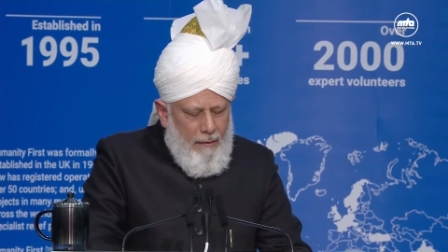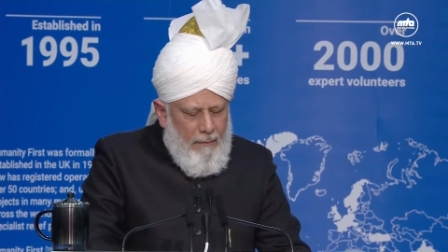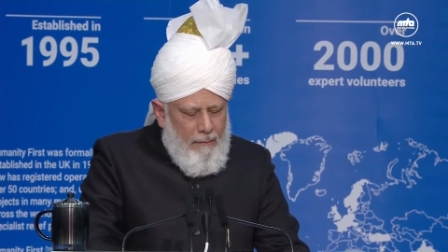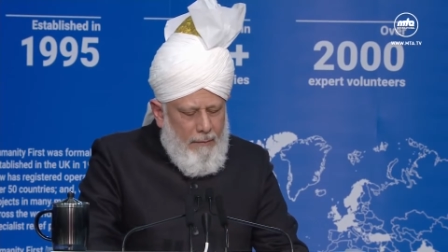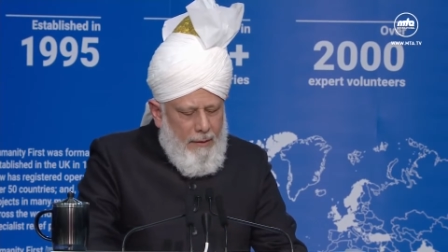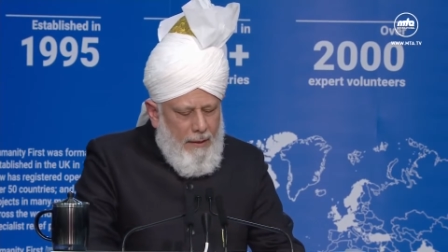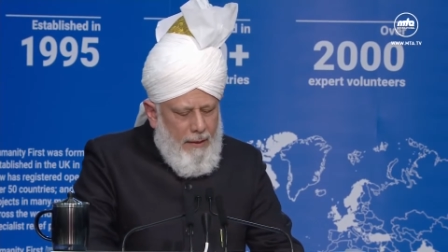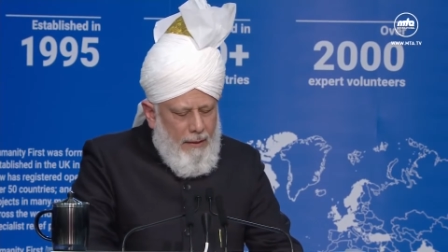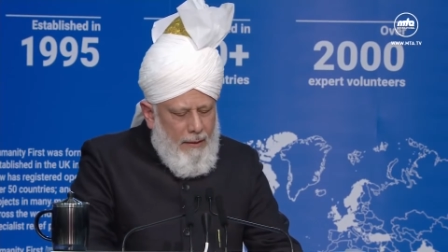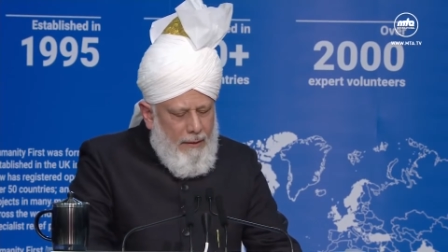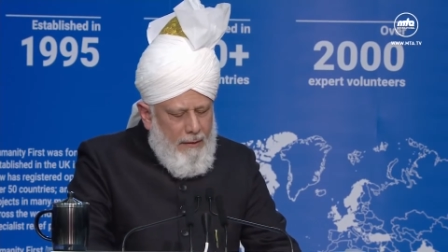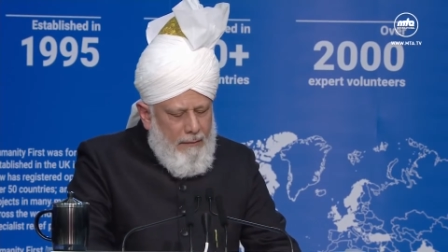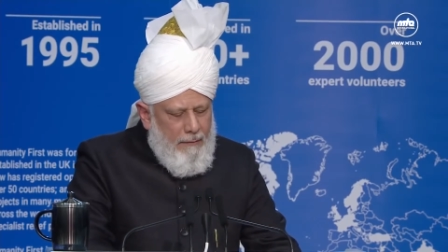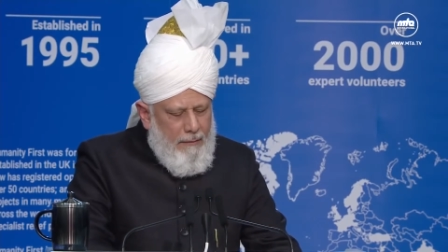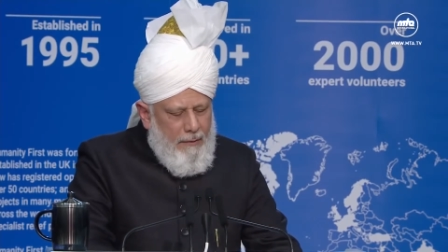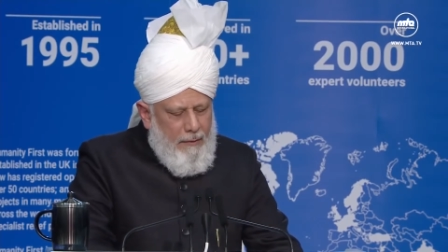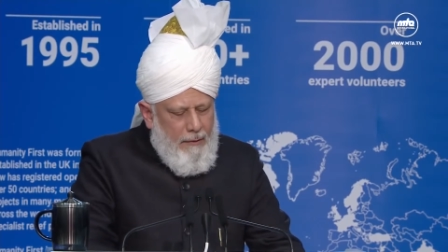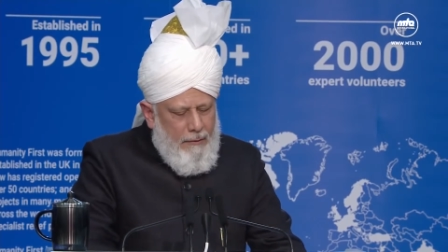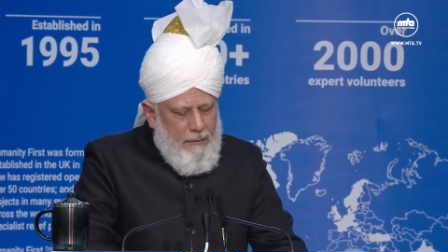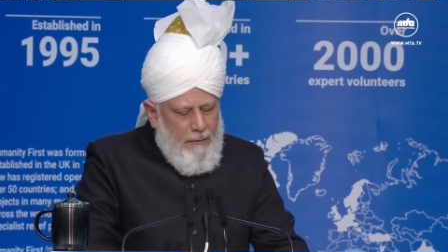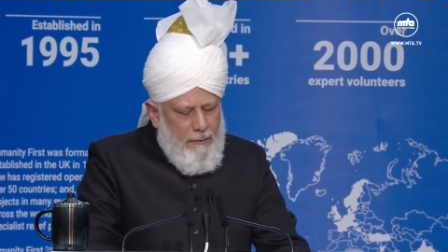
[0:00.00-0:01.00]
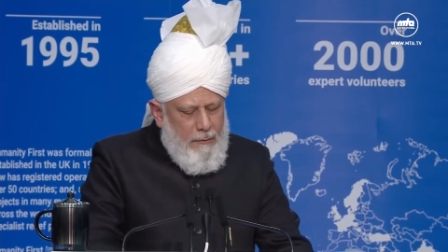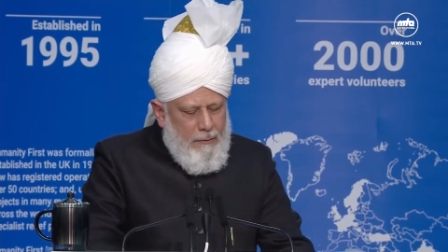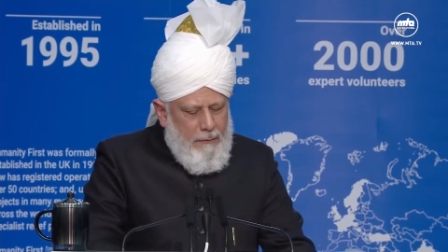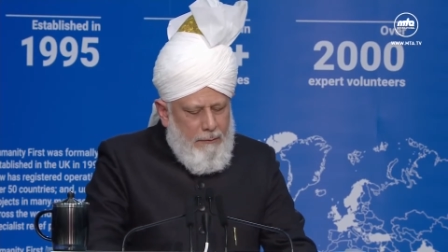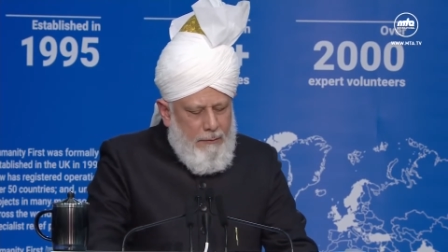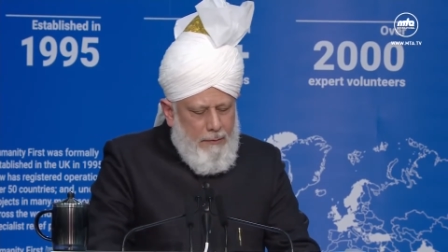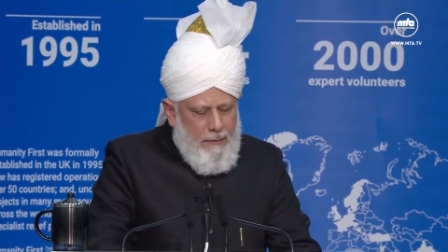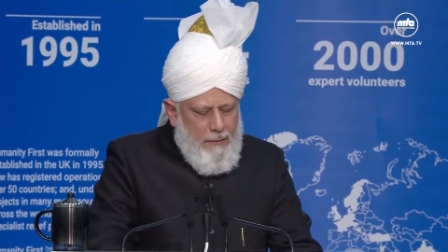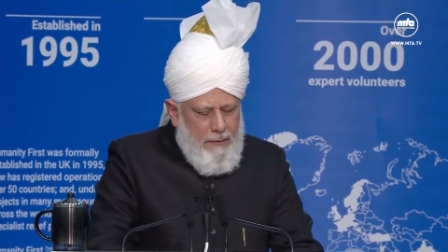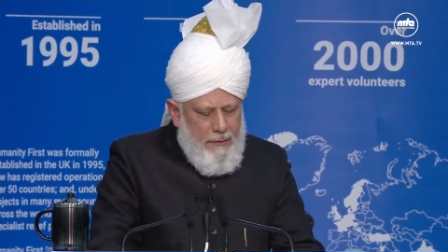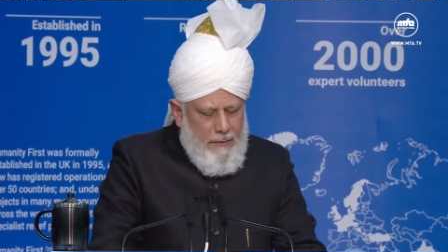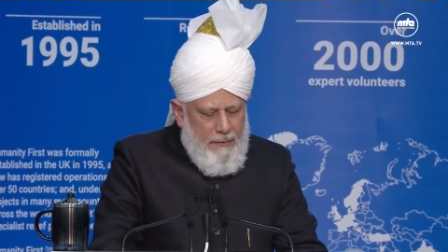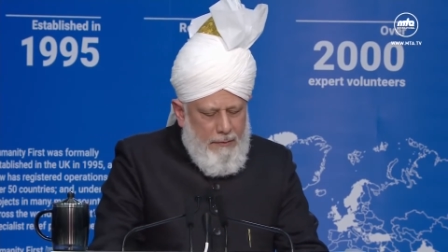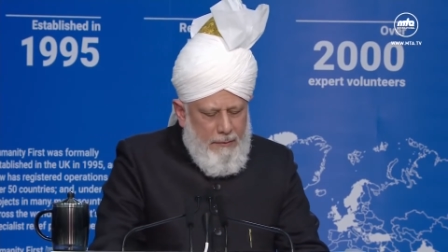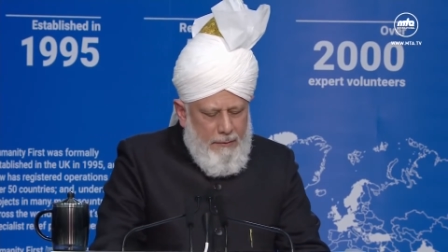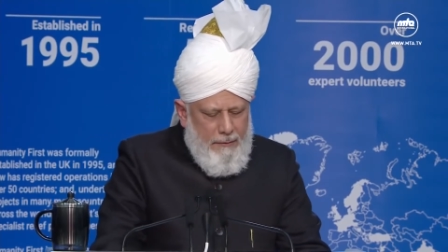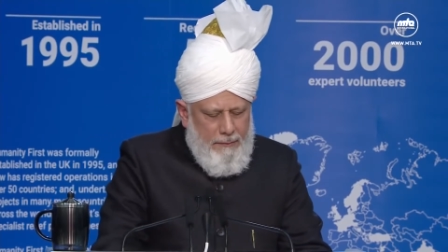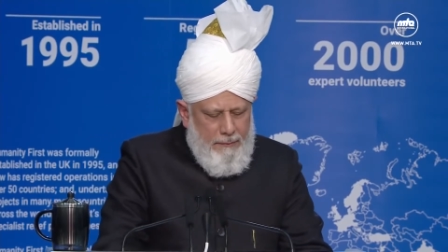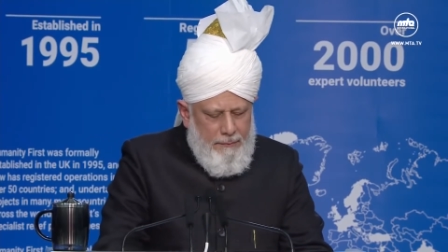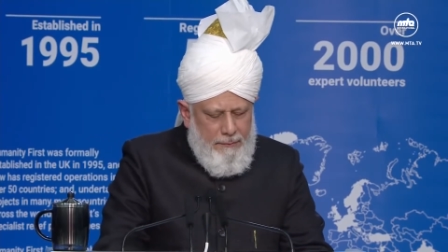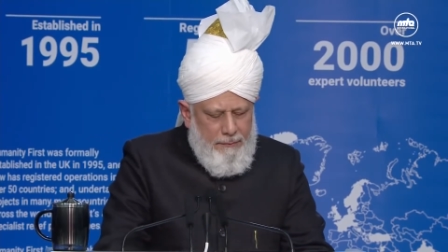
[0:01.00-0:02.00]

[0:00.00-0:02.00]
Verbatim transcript: May Allah reward you for this.